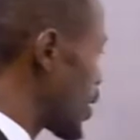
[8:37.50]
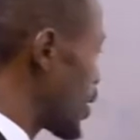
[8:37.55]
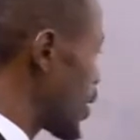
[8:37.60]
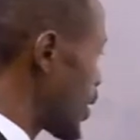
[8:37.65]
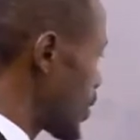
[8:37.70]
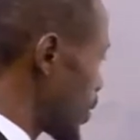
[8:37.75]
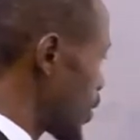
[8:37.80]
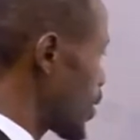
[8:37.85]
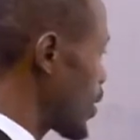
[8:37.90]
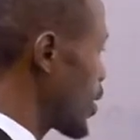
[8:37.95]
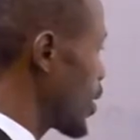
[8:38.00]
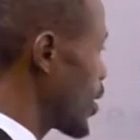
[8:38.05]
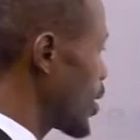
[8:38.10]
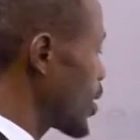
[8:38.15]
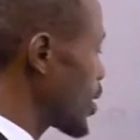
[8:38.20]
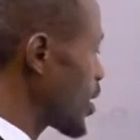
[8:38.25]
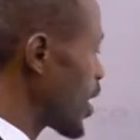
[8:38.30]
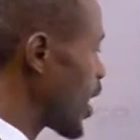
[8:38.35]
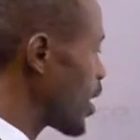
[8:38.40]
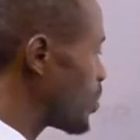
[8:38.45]
Let's see. They
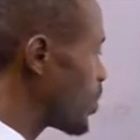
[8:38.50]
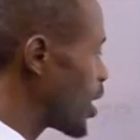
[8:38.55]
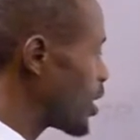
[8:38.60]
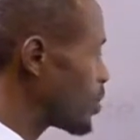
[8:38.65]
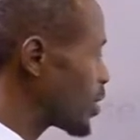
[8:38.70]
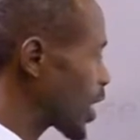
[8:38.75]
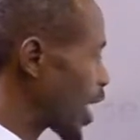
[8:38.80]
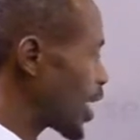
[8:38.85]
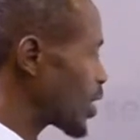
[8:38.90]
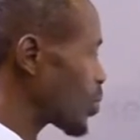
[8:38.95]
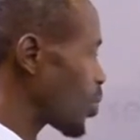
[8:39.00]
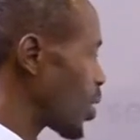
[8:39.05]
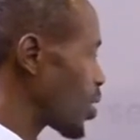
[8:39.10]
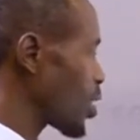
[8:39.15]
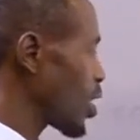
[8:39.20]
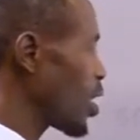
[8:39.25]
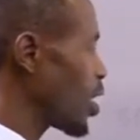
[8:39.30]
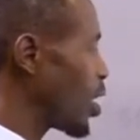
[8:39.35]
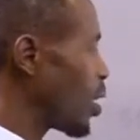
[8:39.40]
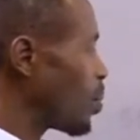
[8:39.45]
say a millimeter is what?
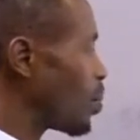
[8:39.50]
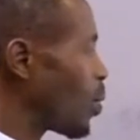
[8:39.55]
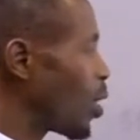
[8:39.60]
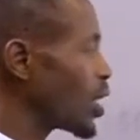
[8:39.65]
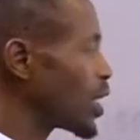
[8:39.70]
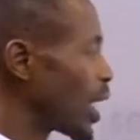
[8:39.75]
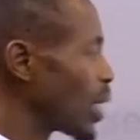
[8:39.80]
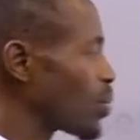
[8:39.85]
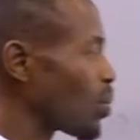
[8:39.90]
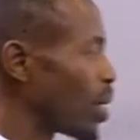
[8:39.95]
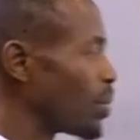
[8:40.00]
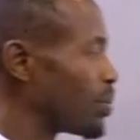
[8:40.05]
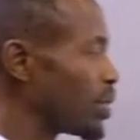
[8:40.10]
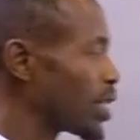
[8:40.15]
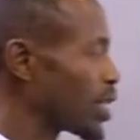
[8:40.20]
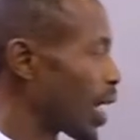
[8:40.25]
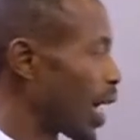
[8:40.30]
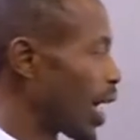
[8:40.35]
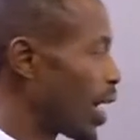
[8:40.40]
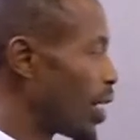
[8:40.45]
More than 1
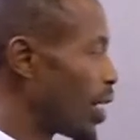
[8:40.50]
meter.